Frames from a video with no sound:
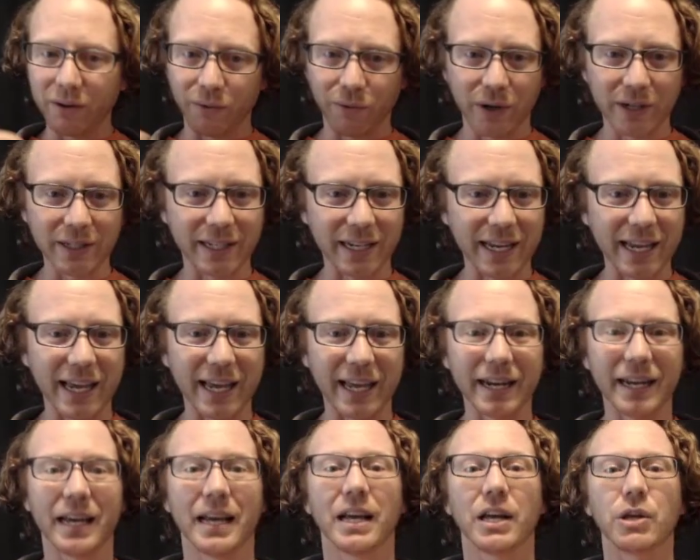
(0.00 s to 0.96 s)
Once
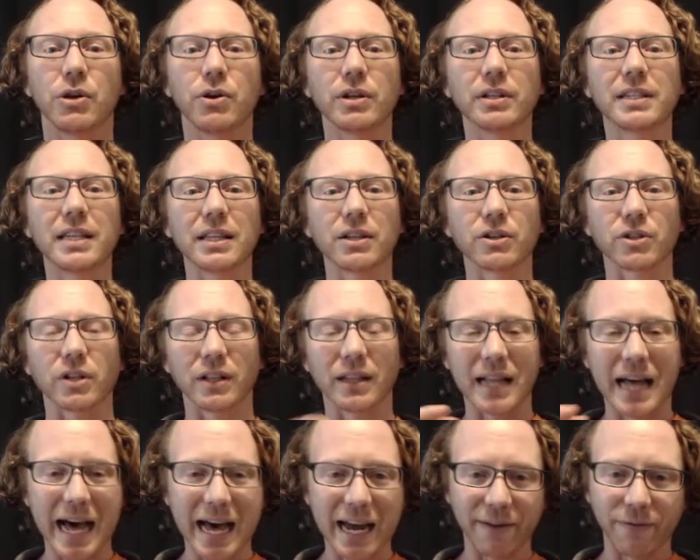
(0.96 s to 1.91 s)
again, you can see there's a
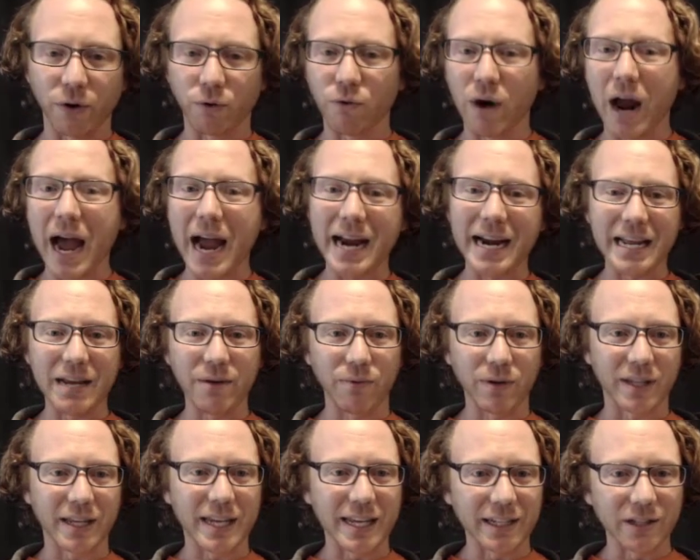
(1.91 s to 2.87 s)
lot of variety
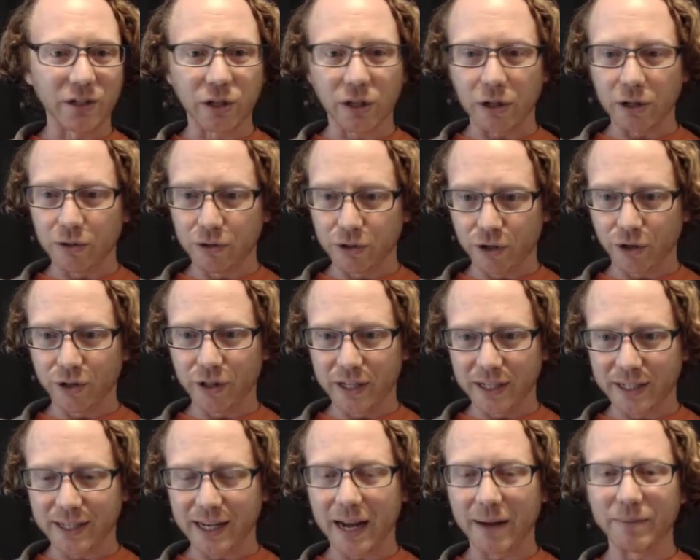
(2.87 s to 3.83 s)
with kids' clothes during
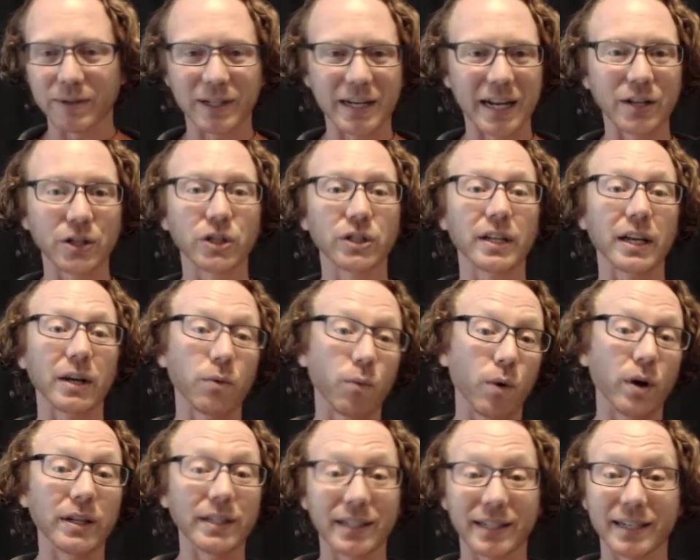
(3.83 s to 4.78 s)
this time. It's not just like
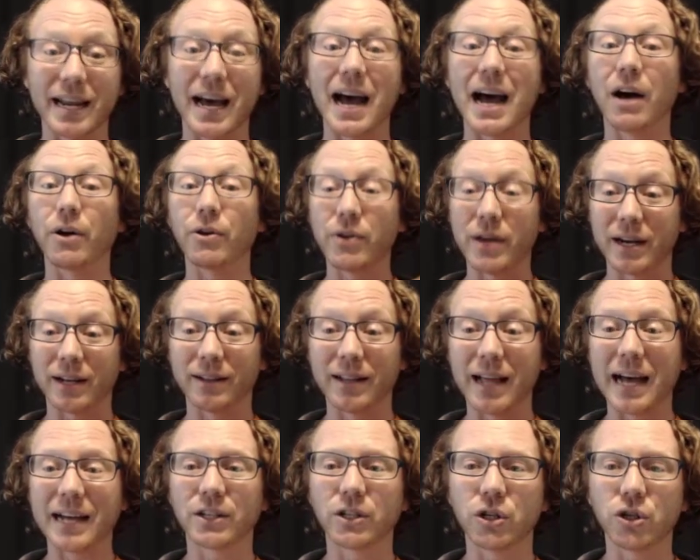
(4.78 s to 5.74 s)
one style. You had a
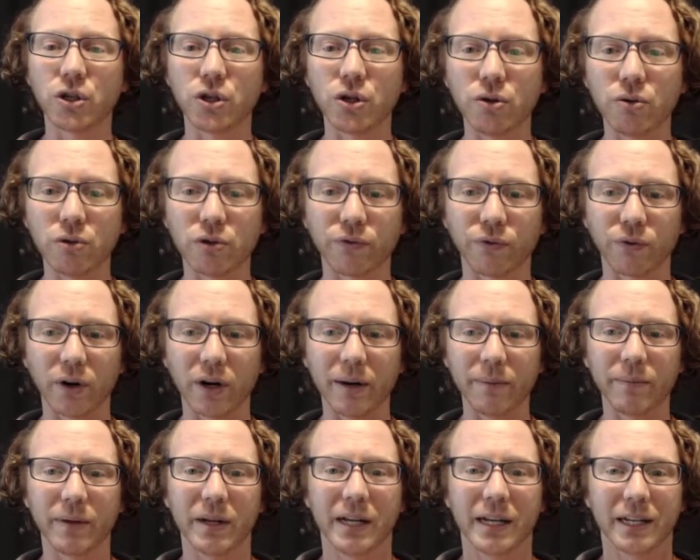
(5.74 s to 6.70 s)
lot to choose
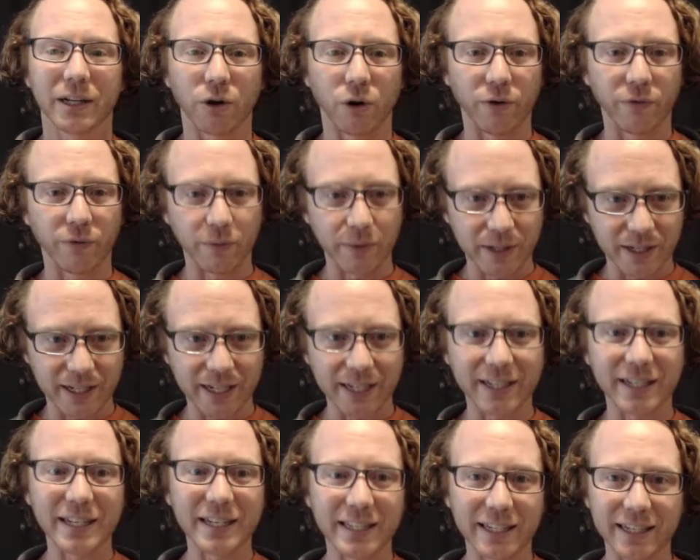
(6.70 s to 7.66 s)
from going from the
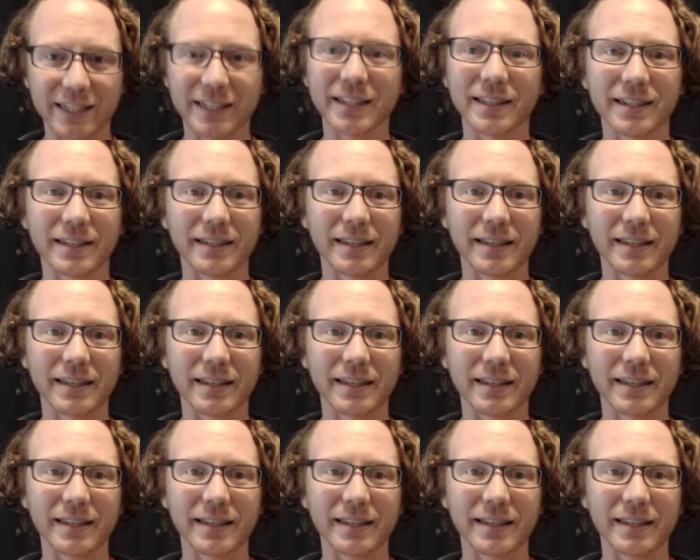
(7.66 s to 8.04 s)
60s into the